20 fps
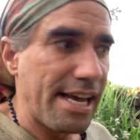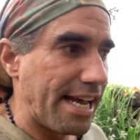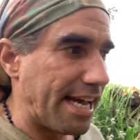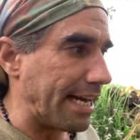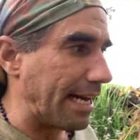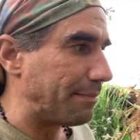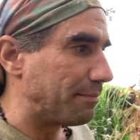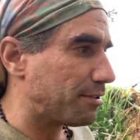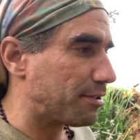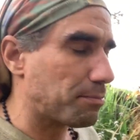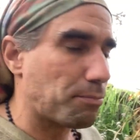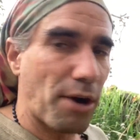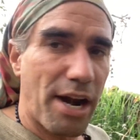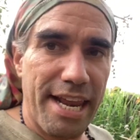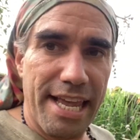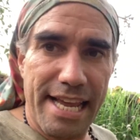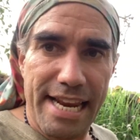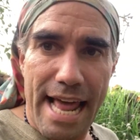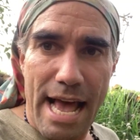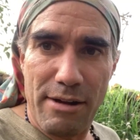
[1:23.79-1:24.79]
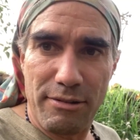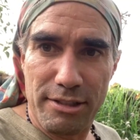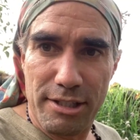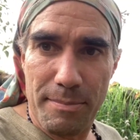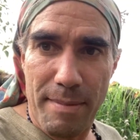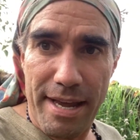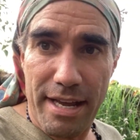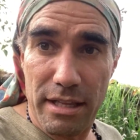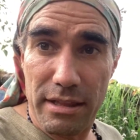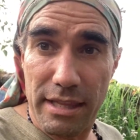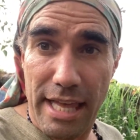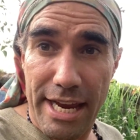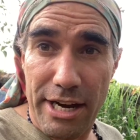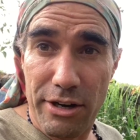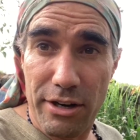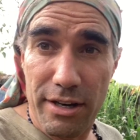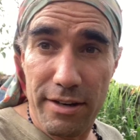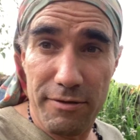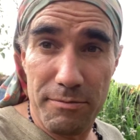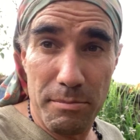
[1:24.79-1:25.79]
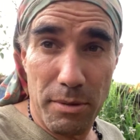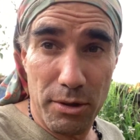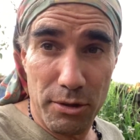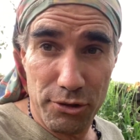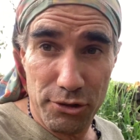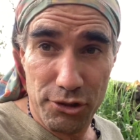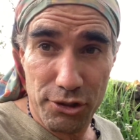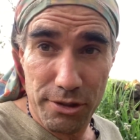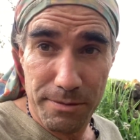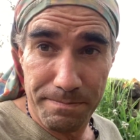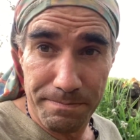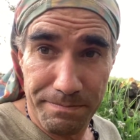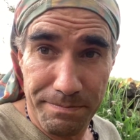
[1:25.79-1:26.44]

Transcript: And I'm spreading it out to make a layer of mulch.